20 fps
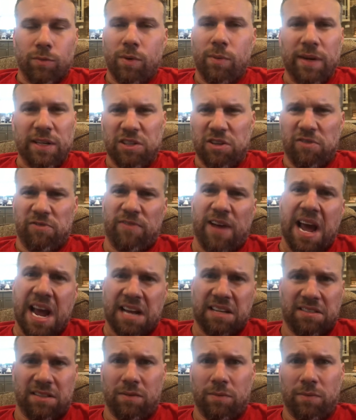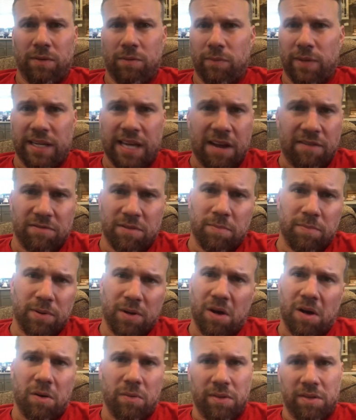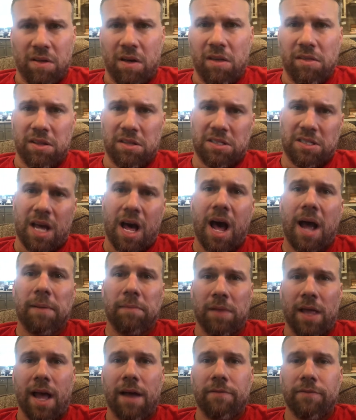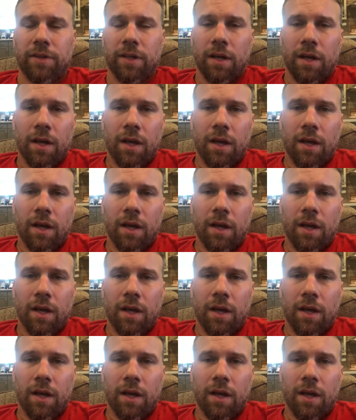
We went too fast, and then we gave them the ball with all this time left.